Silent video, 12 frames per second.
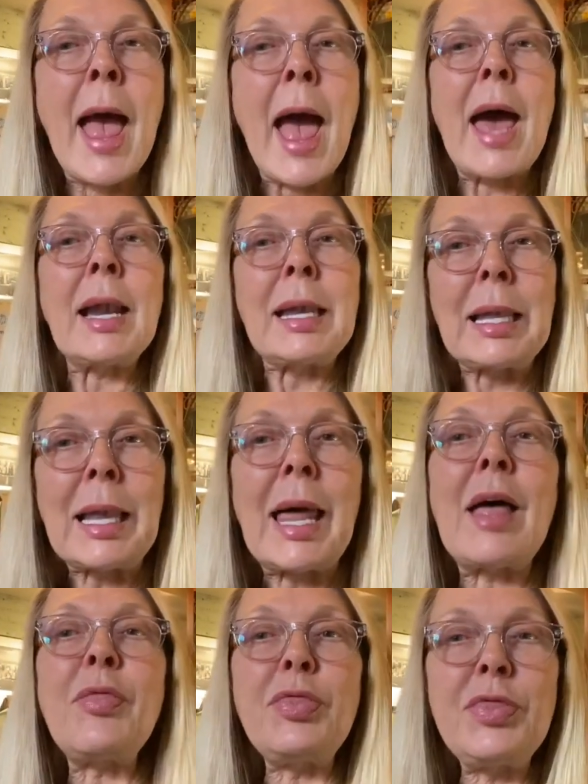And
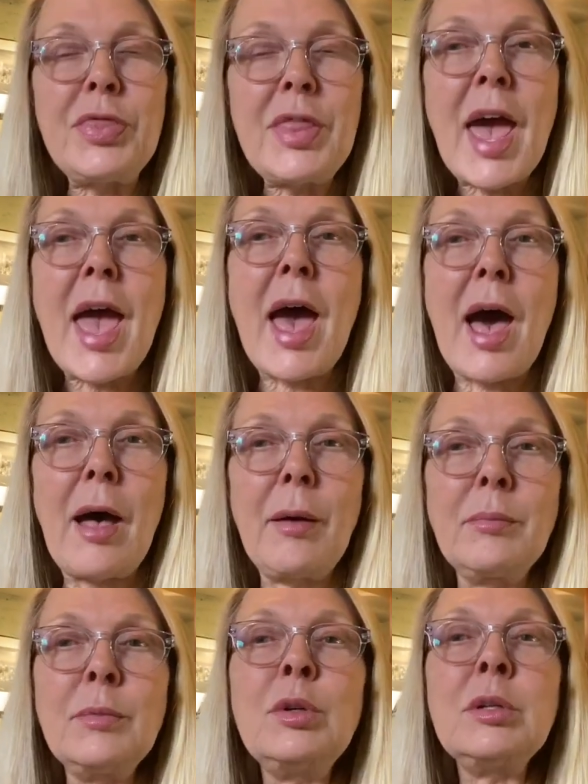let
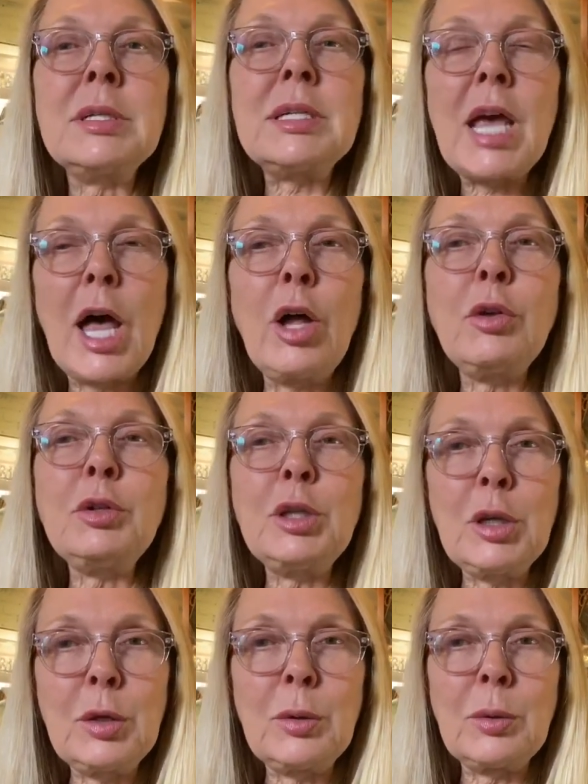them tell
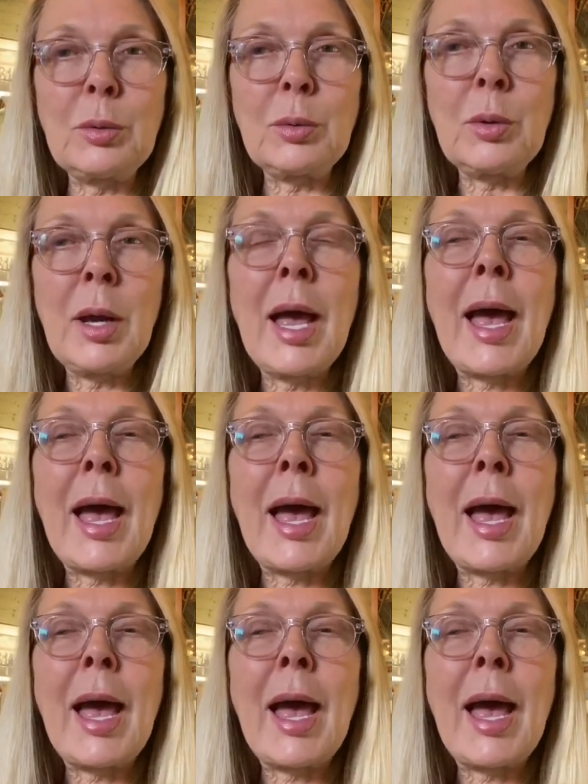you